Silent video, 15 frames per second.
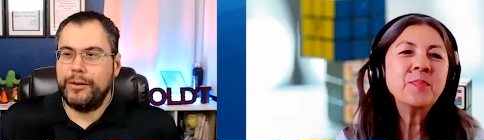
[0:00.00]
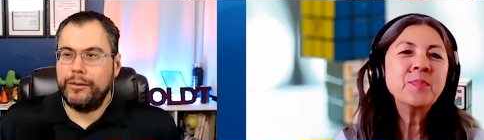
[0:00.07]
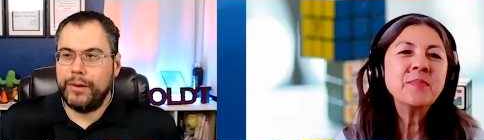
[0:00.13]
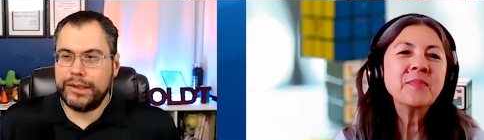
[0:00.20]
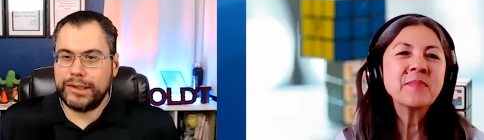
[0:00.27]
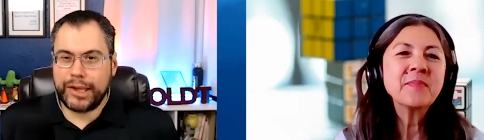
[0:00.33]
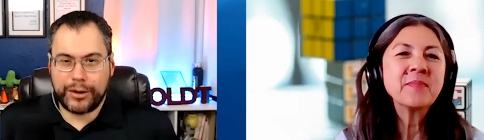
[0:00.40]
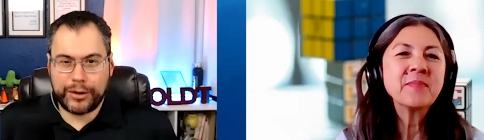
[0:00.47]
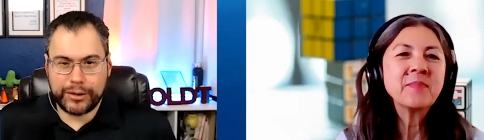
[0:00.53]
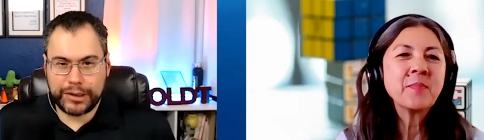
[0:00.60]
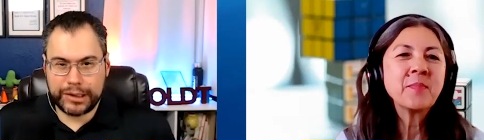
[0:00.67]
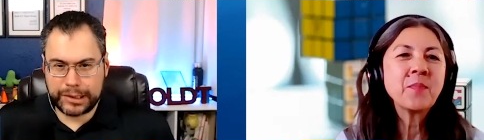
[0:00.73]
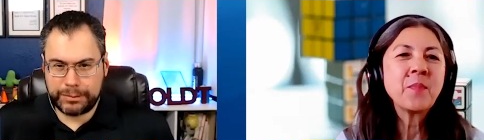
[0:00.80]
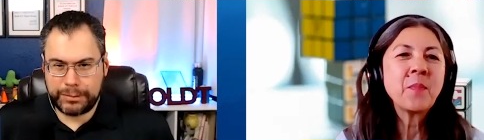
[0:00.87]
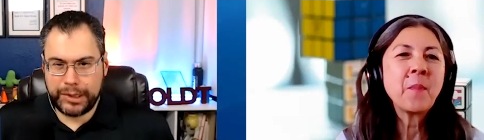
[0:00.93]
Speaker 1: once I heard
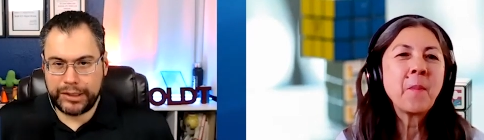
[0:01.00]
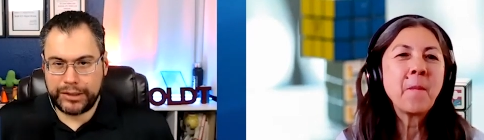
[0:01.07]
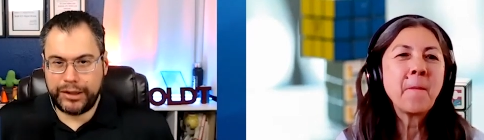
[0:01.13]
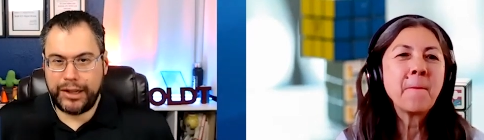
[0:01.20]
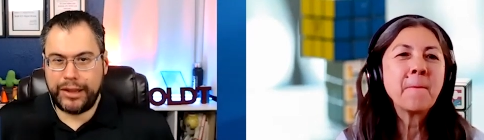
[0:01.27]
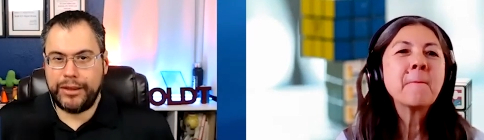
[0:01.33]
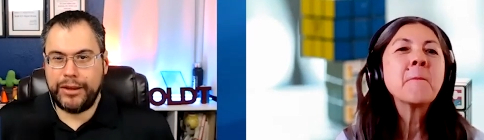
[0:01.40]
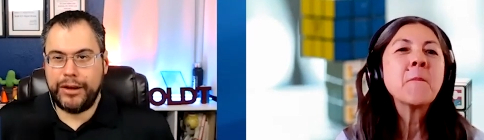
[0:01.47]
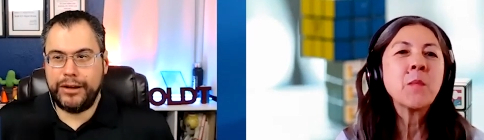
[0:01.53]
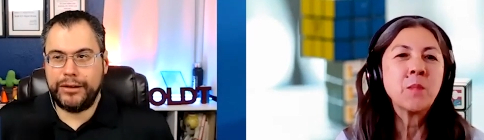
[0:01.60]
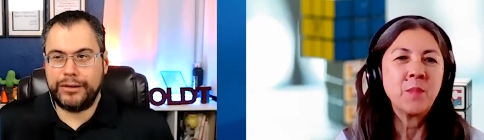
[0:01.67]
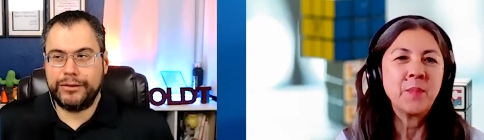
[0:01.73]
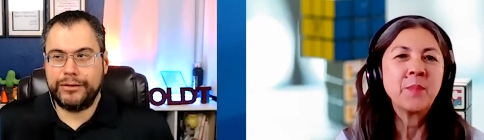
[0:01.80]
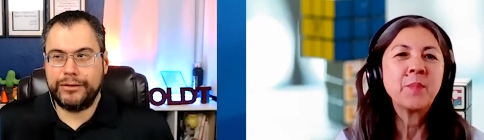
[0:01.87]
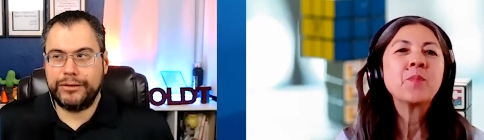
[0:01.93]
his speech and I thought
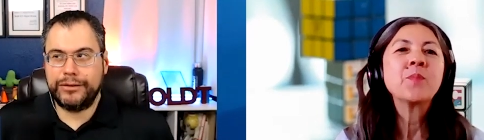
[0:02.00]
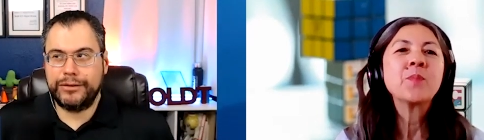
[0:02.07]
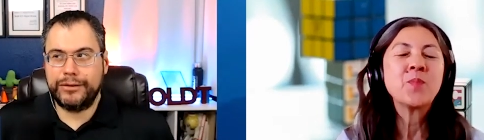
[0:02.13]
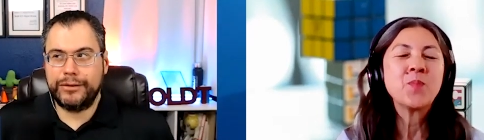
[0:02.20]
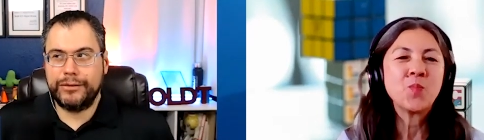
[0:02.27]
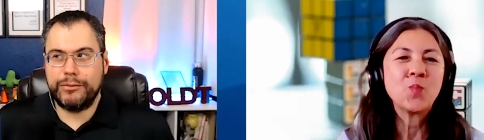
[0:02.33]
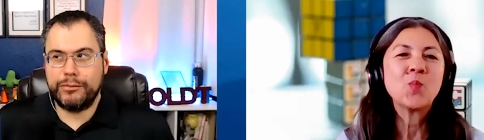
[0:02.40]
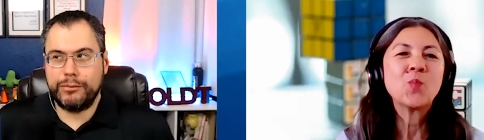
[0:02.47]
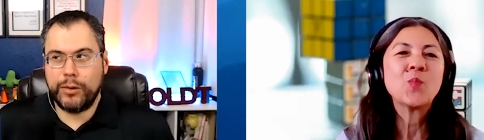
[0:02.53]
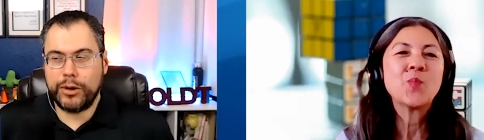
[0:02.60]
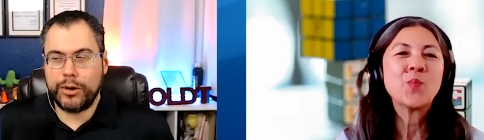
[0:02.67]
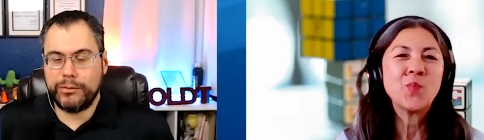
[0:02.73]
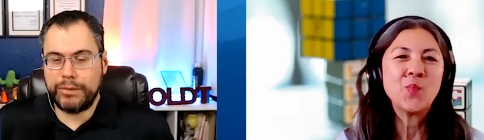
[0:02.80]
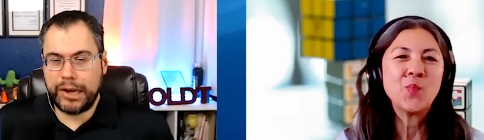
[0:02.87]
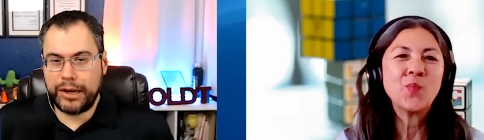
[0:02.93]
more
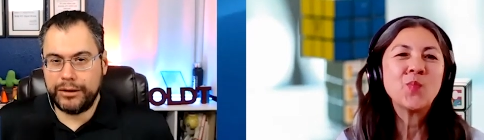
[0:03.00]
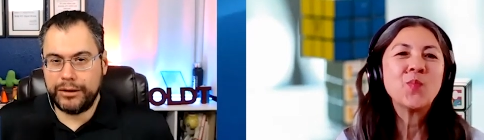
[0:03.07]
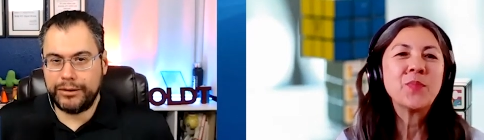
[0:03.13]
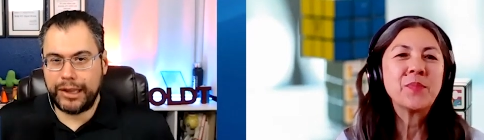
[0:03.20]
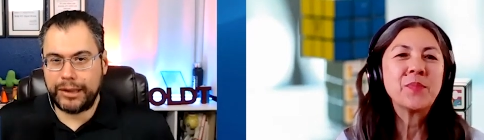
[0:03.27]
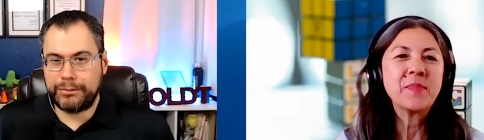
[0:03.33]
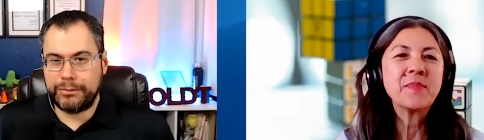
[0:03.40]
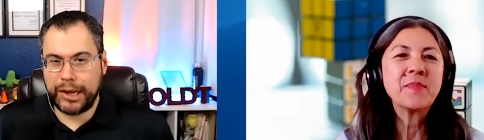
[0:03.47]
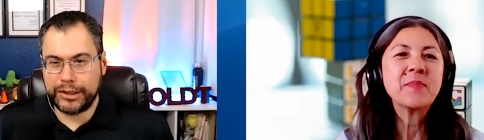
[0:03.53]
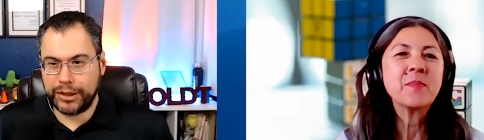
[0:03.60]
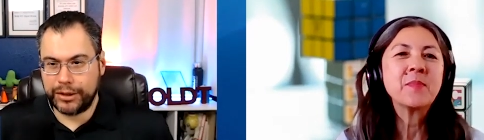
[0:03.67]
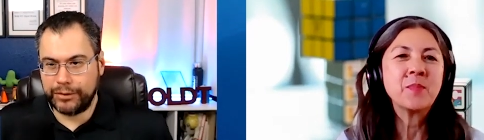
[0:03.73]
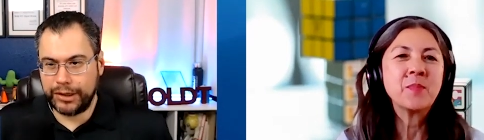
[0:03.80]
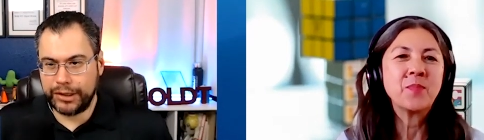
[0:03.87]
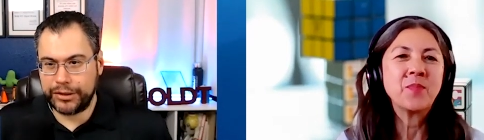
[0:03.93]
about like my
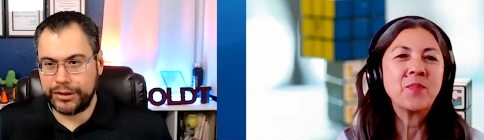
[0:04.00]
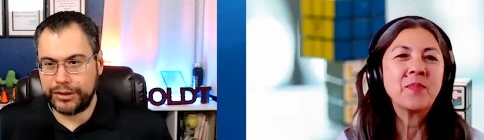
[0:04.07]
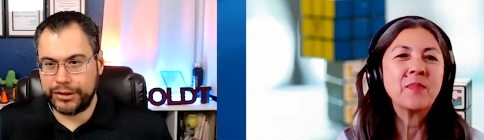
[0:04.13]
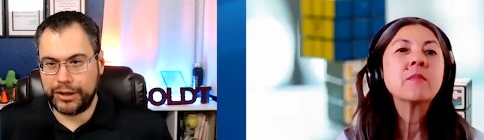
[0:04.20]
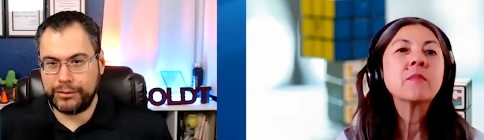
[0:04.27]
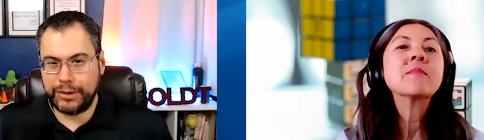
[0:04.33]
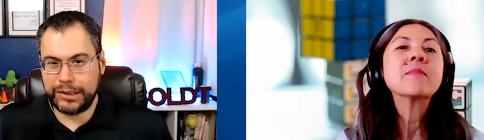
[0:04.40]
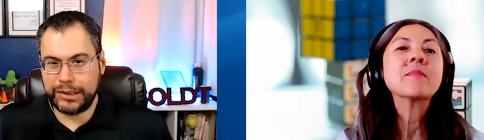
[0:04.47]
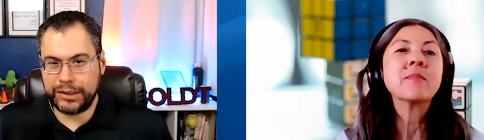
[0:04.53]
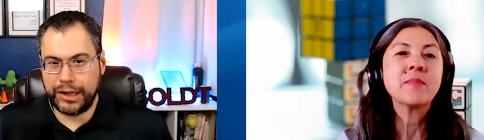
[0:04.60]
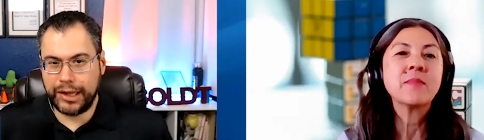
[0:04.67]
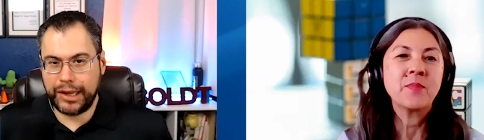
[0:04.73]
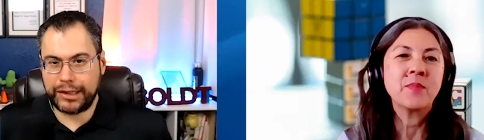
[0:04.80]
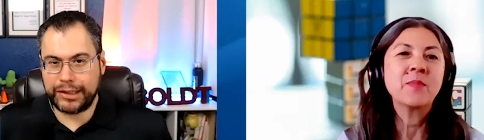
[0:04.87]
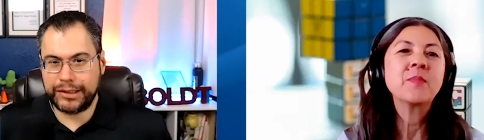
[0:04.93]
generation, Generation
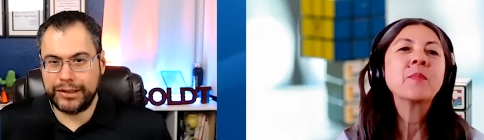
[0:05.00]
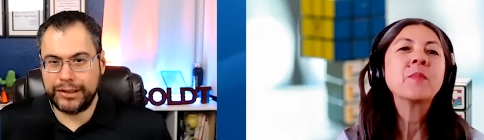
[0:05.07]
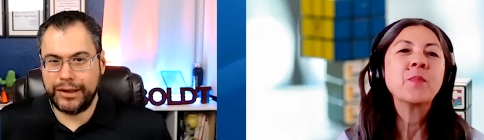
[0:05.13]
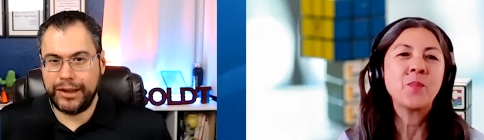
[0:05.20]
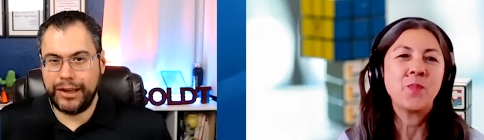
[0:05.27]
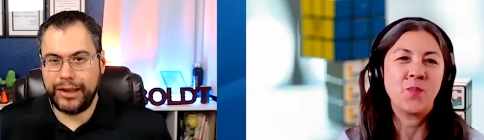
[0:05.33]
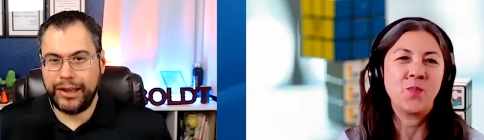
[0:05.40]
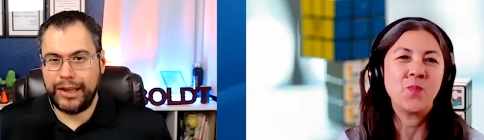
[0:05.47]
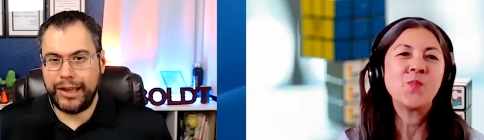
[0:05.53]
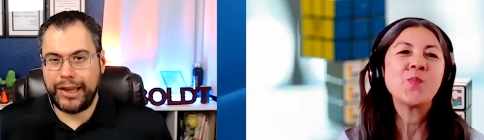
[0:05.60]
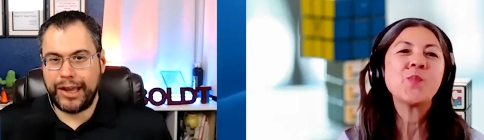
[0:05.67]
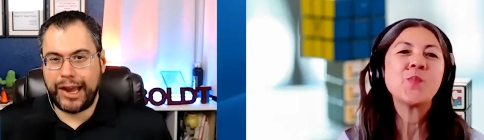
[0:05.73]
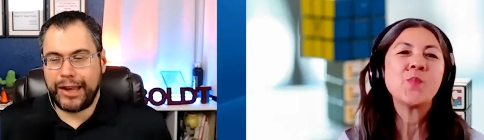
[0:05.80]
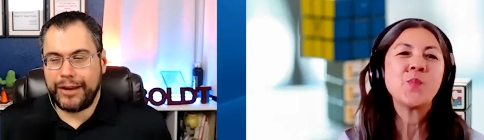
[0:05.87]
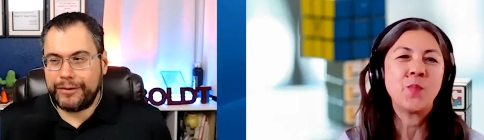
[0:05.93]
X,
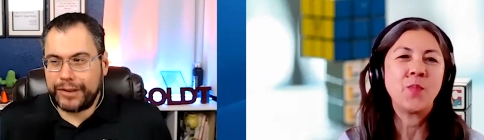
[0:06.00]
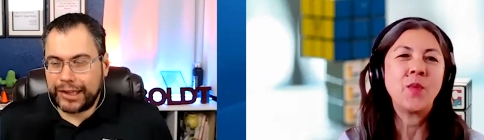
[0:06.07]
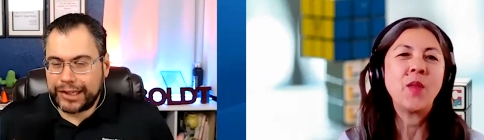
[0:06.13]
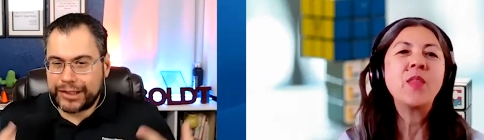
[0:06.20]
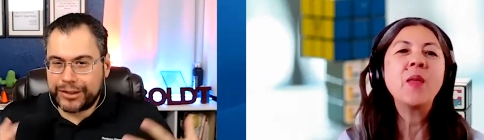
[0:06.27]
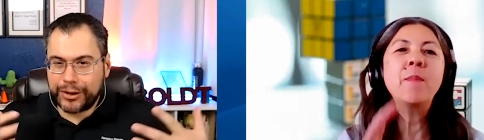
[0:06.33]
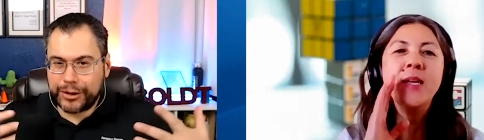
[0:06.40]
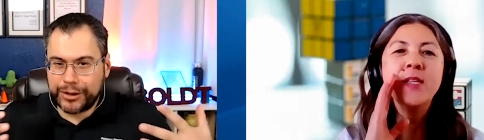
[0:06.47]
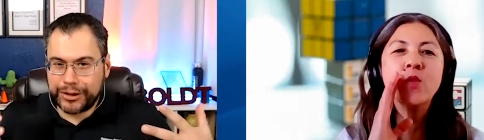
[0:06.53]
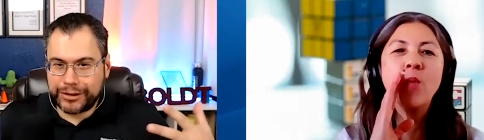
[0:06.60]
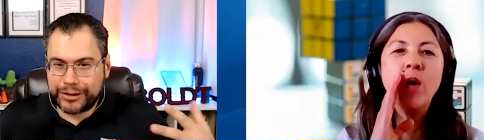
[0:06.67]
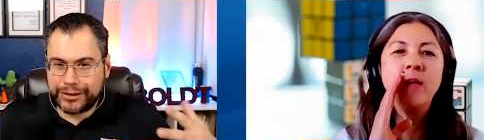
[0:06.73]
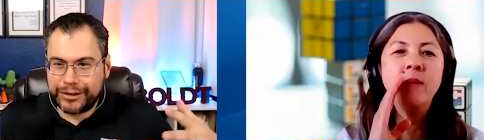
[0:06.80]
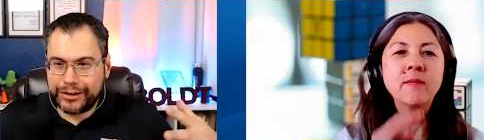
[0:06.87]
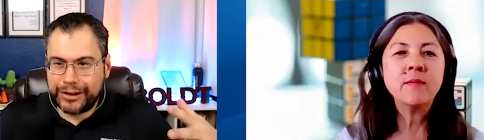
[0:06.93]
I have like started the best
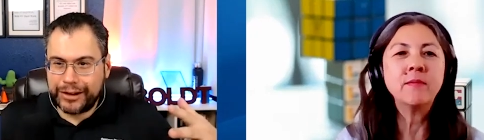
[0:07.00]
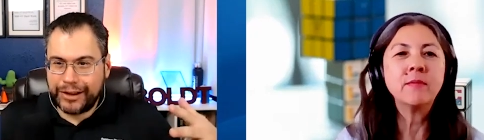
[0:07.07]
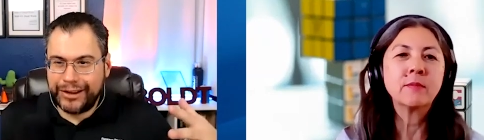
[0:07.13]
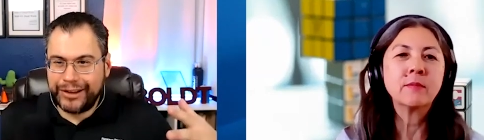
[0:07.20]
one.